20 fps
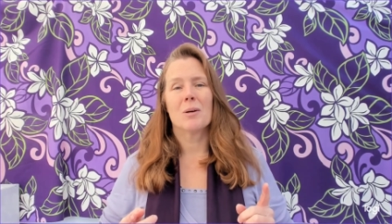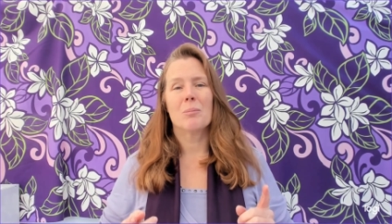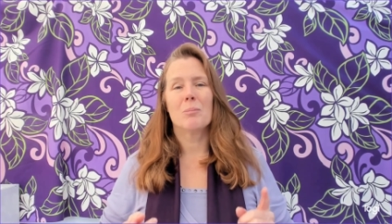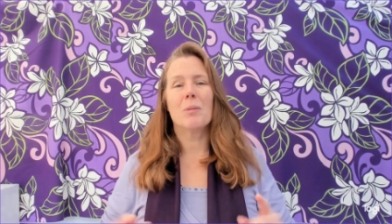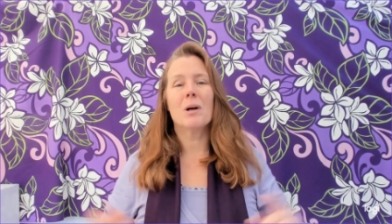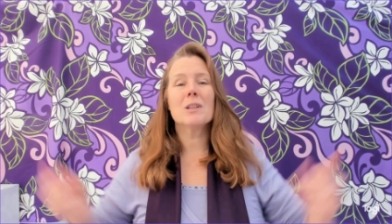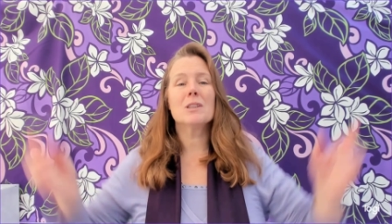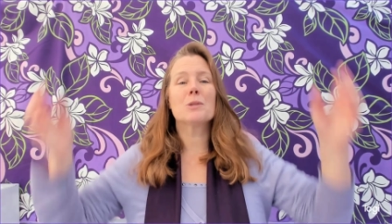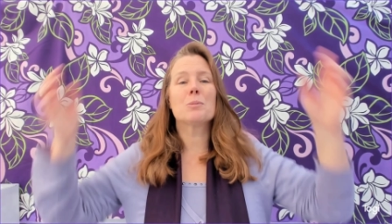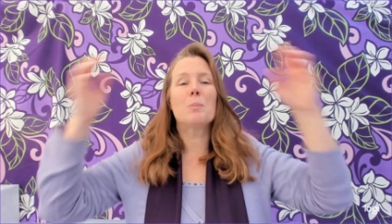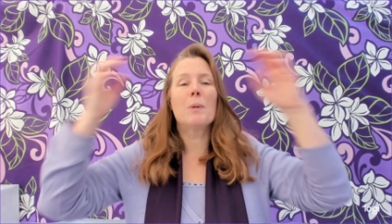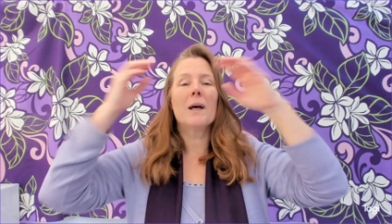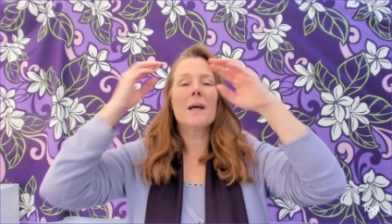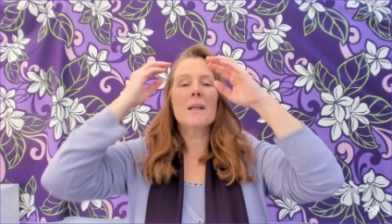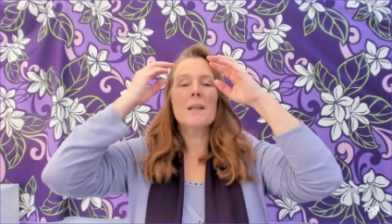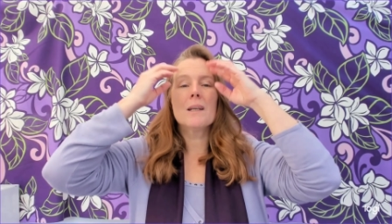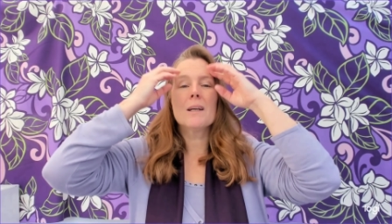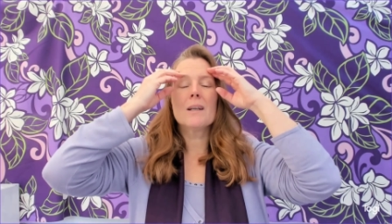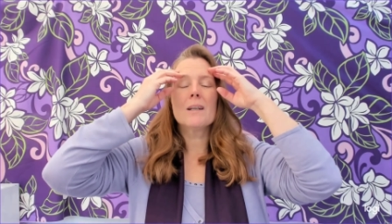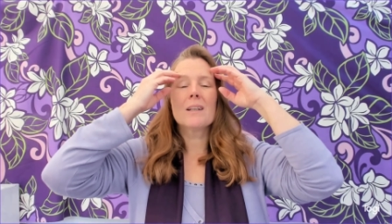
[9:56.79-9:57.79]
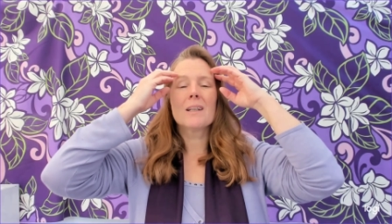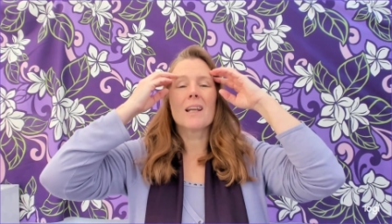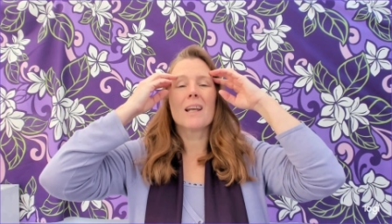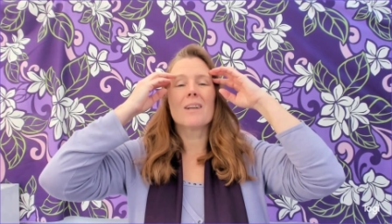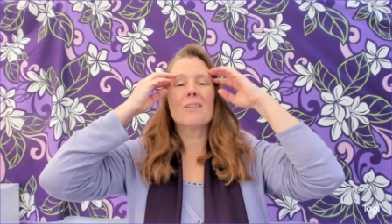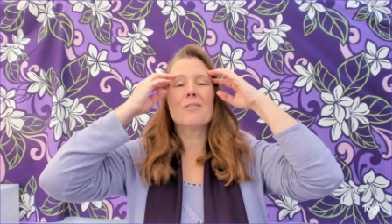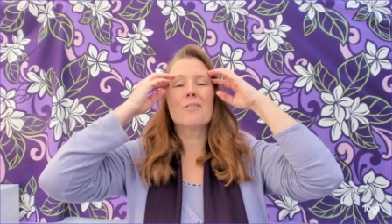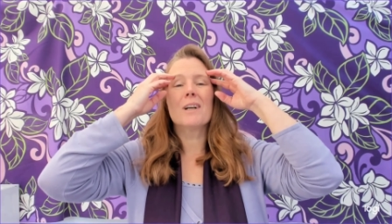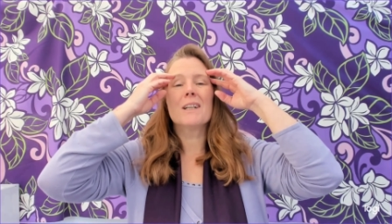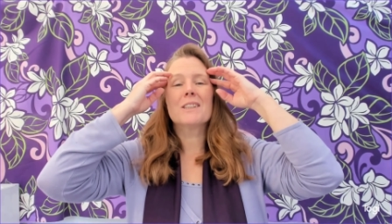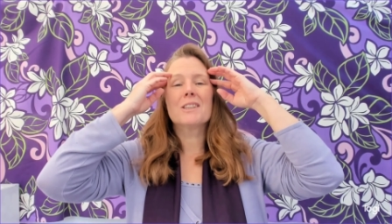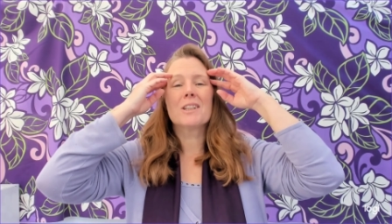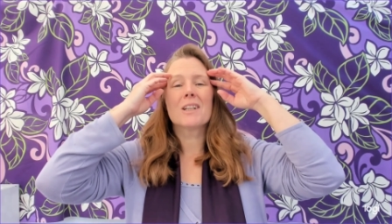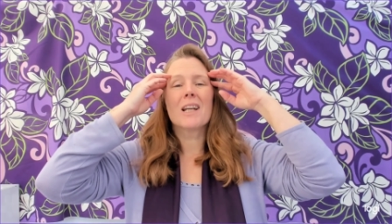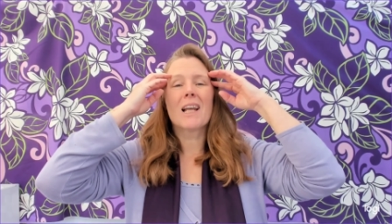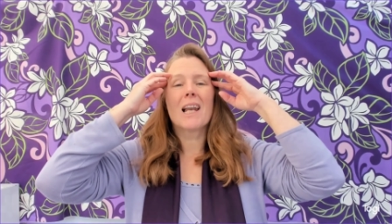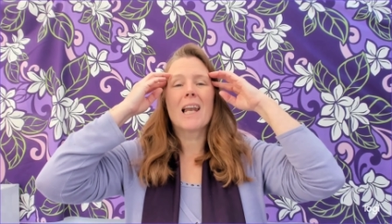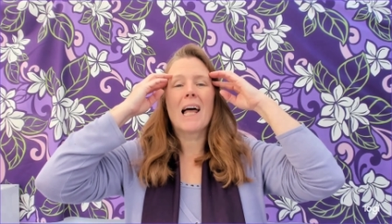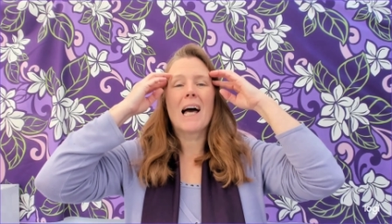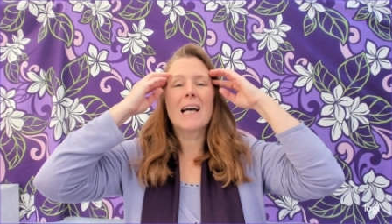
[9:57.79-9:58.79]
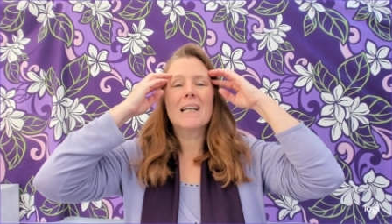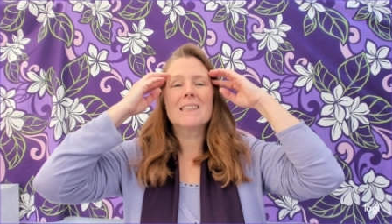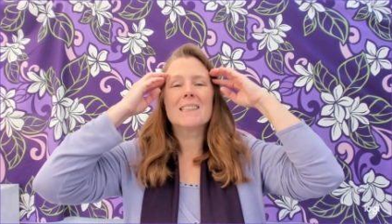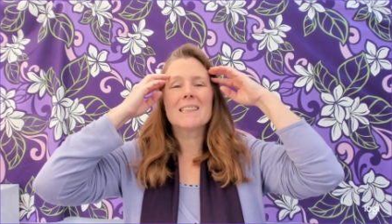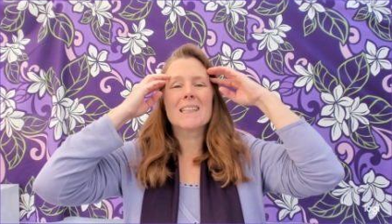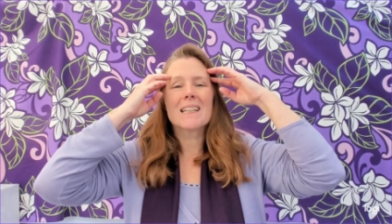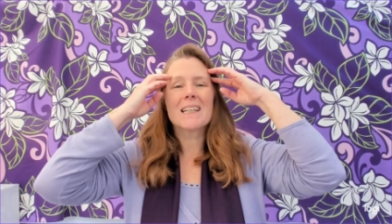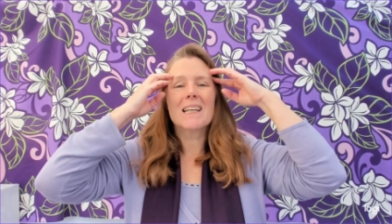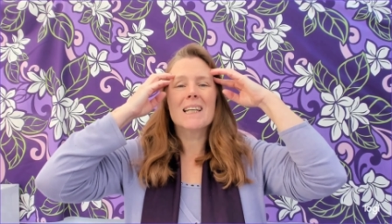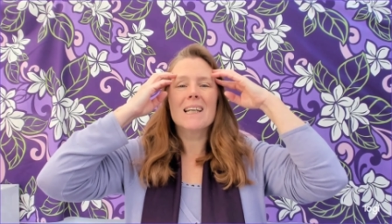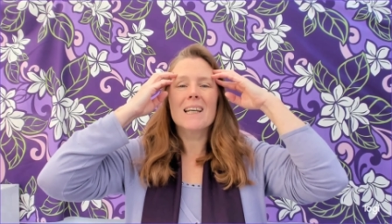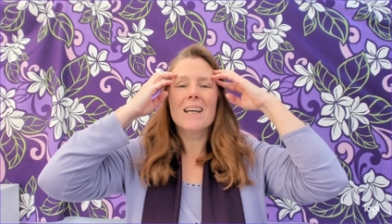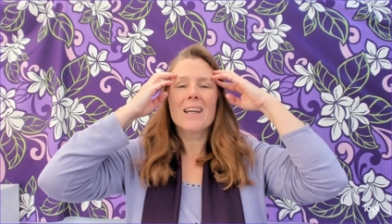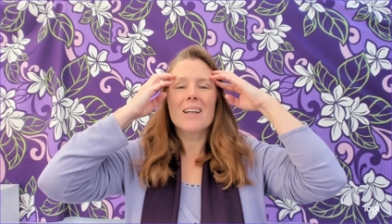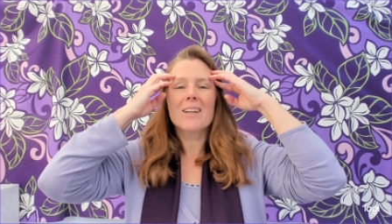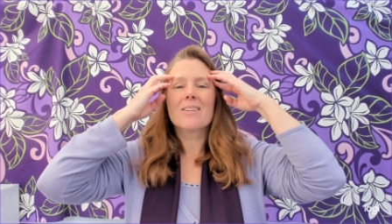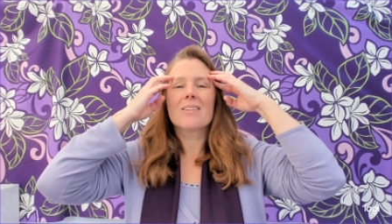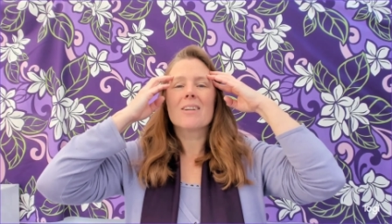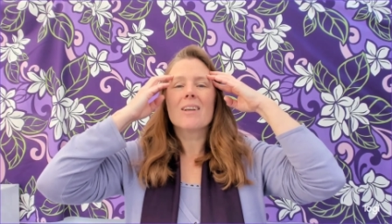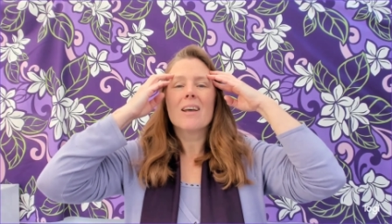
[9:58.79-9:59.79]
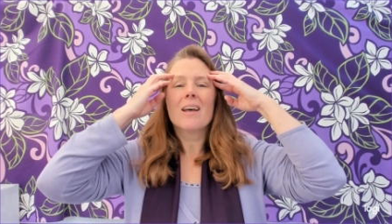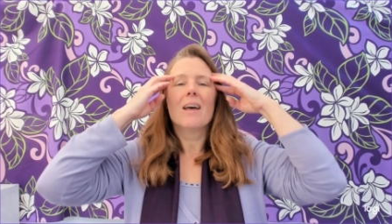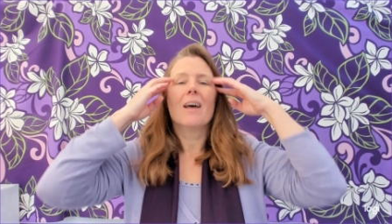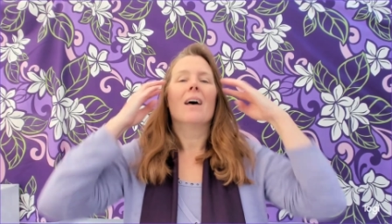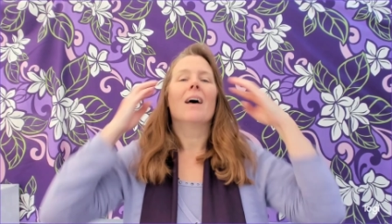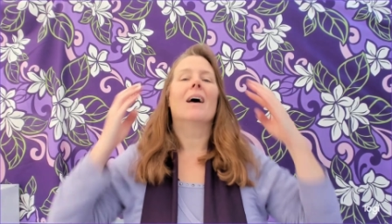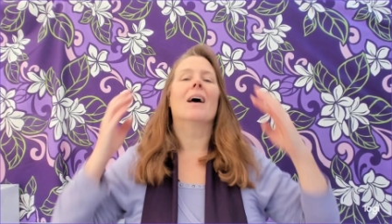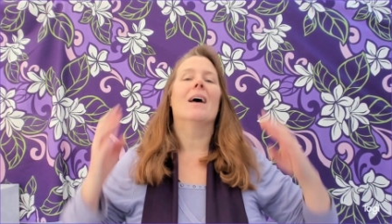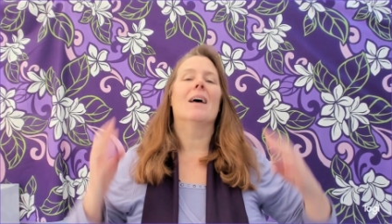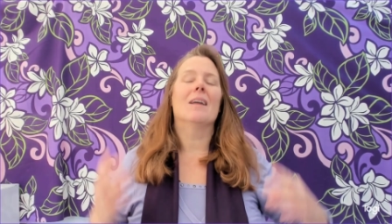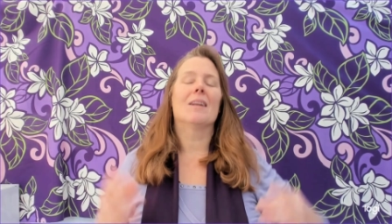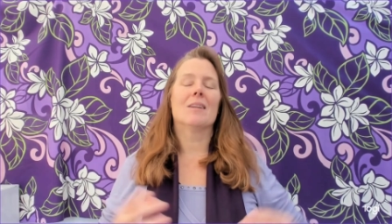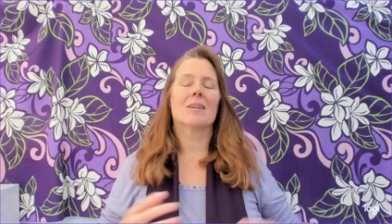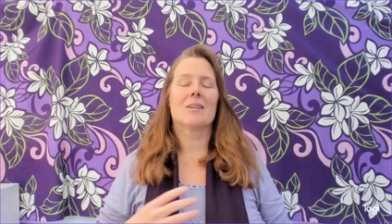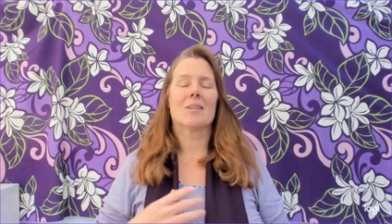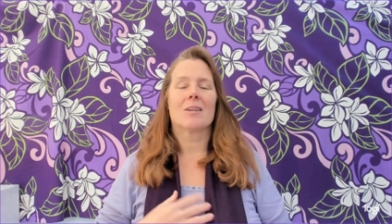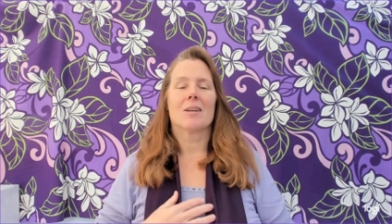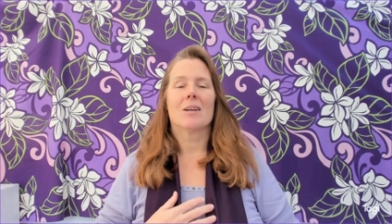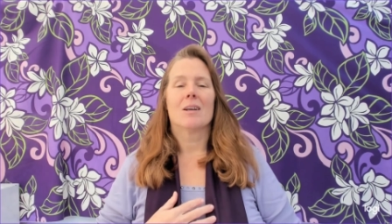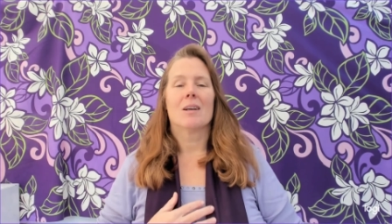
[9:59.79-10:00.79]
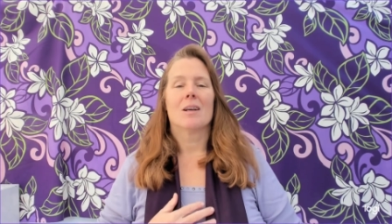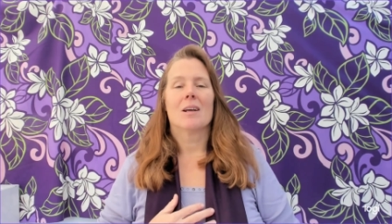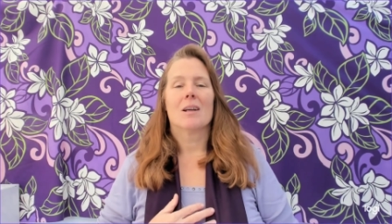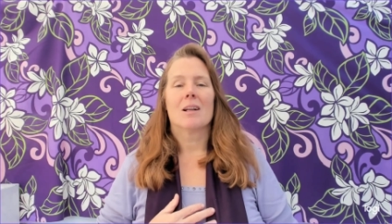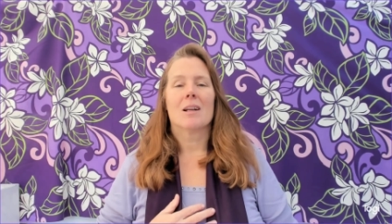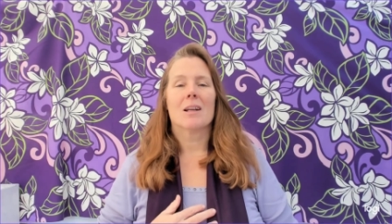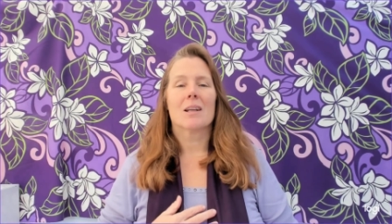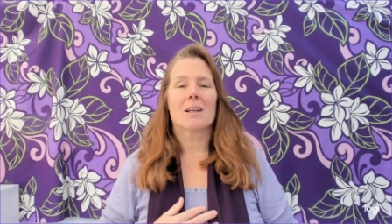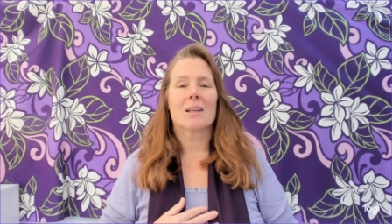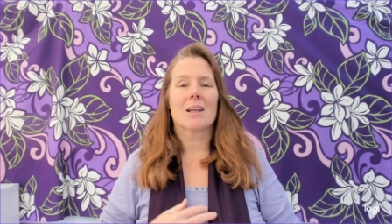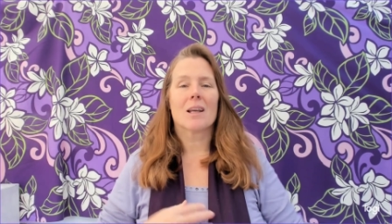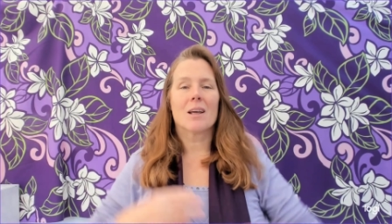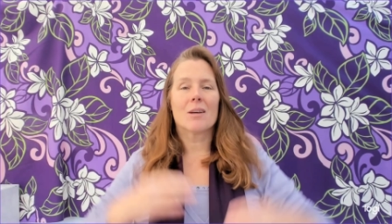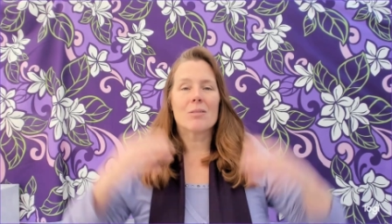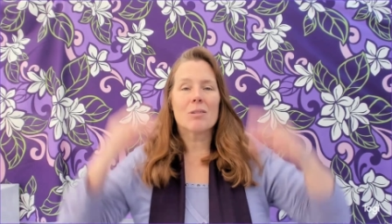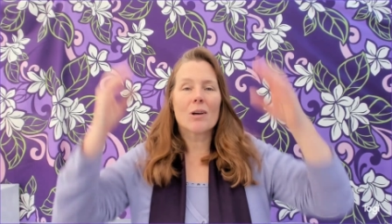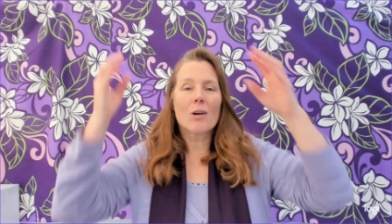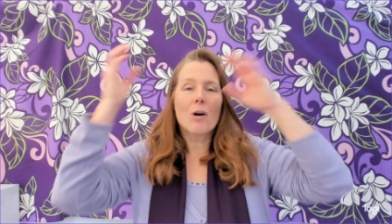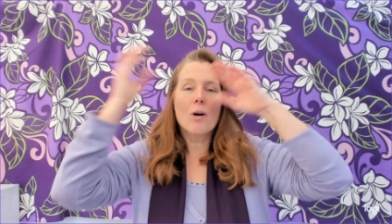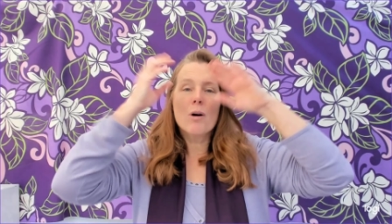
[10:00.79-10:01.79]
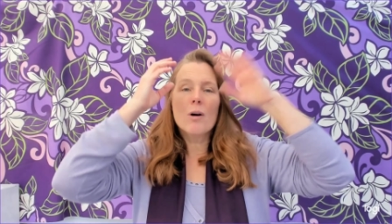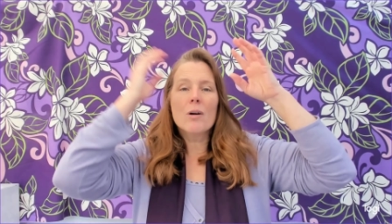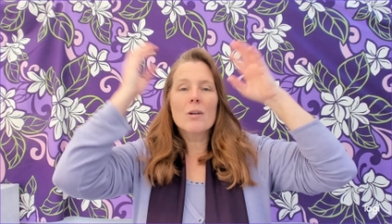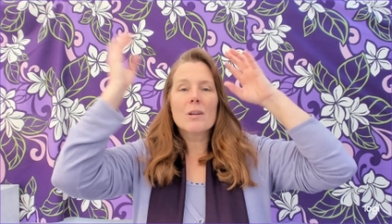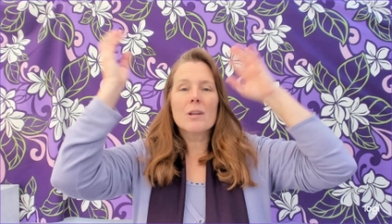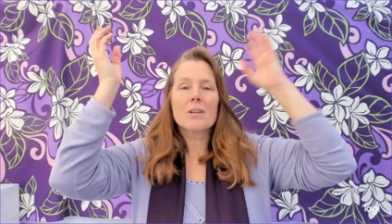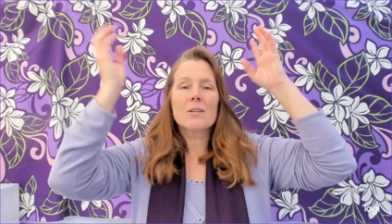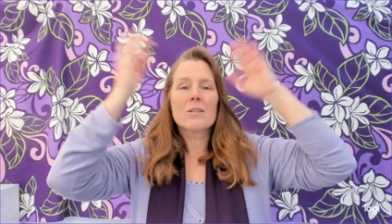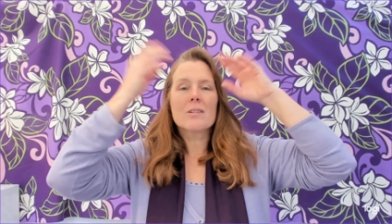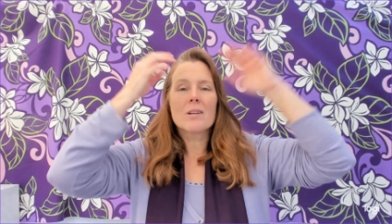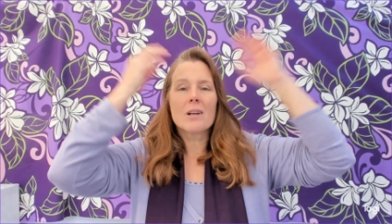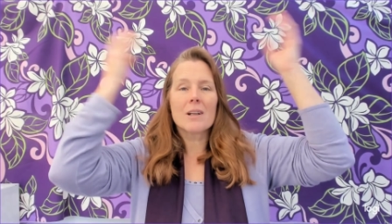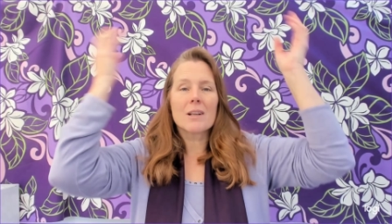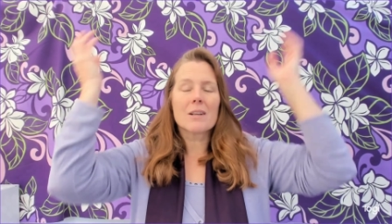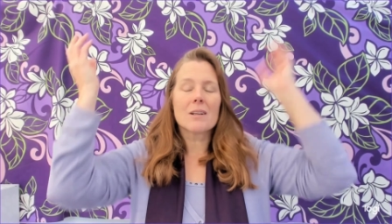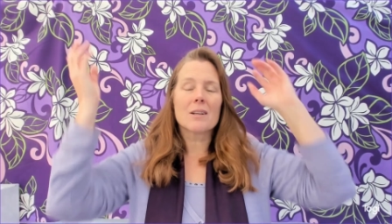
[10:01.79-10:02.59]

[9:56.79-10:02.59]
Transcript: much better than rationalizing it and like having all this,